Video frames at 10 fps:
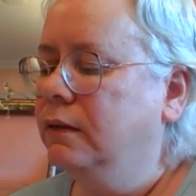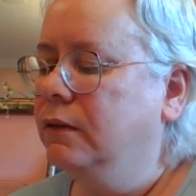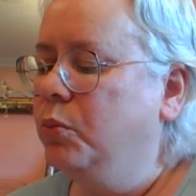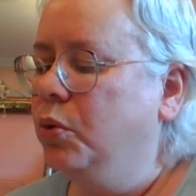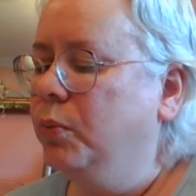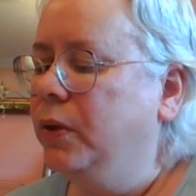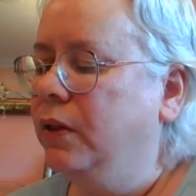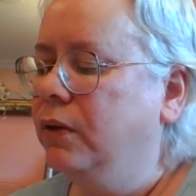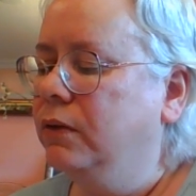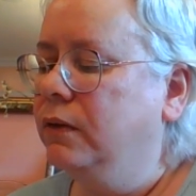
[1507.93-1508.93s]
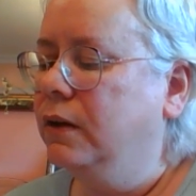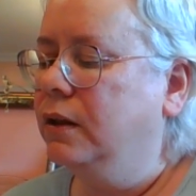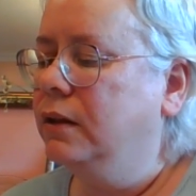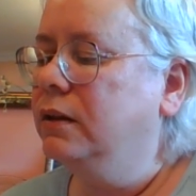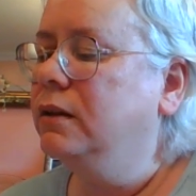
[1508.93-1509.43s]
some more pillows in
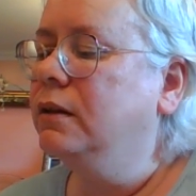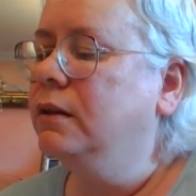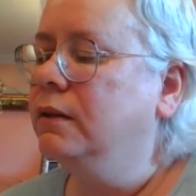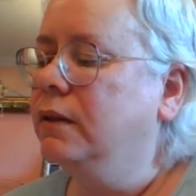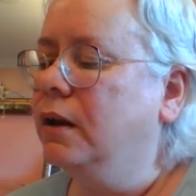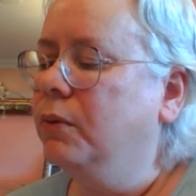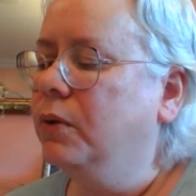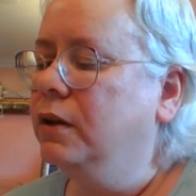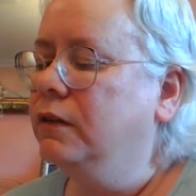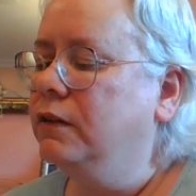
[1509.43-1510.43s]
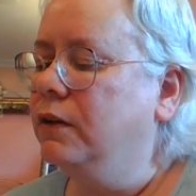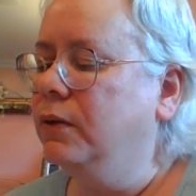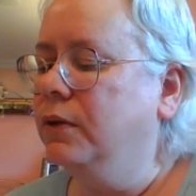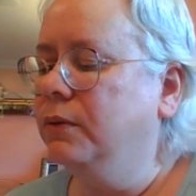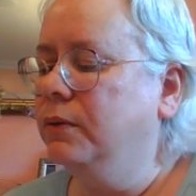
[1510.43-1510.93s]
it that I wanted to show
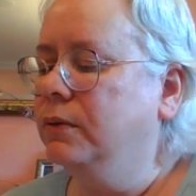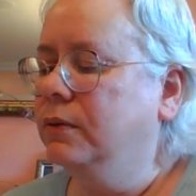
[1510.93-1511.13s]
you.